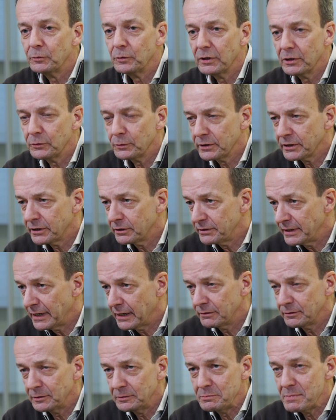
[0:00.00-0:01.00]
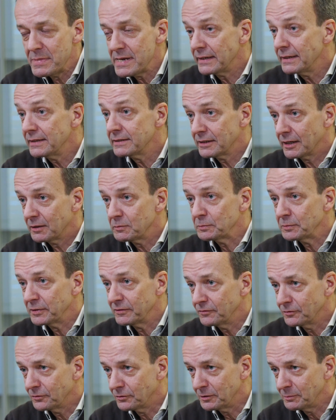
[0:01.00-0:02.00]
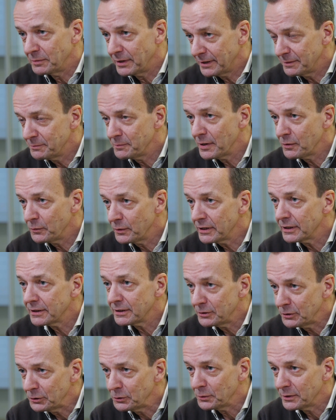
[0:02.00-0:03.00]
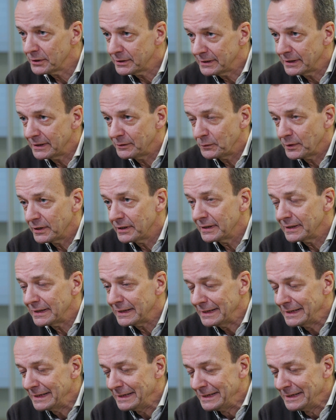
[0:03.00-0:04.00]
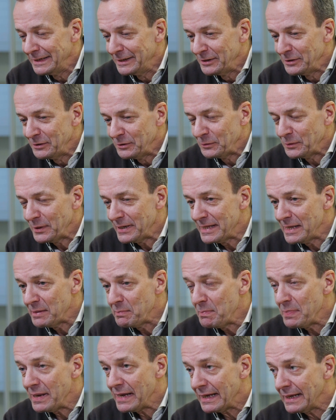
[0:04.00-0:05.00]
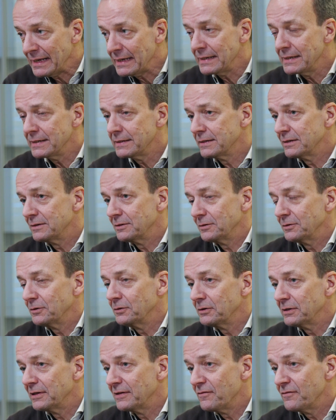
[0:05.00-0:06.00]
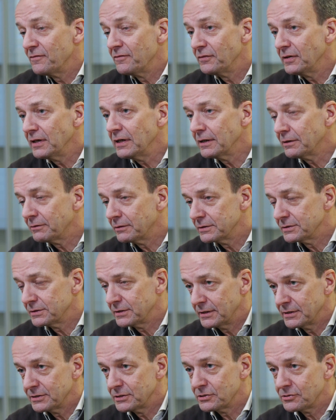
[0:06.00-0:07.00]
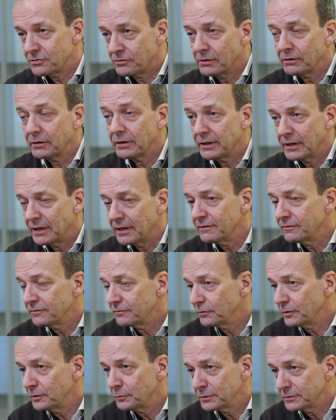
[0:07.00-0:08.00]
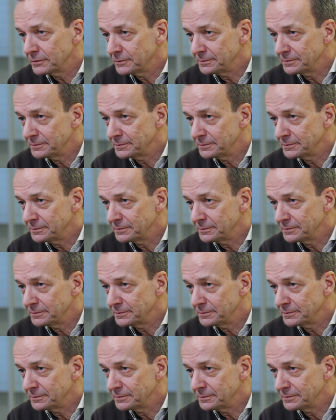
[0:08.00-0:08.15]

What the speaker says: the world will go down many times before, but we can do it. And when the pain or the fears is strong enough, we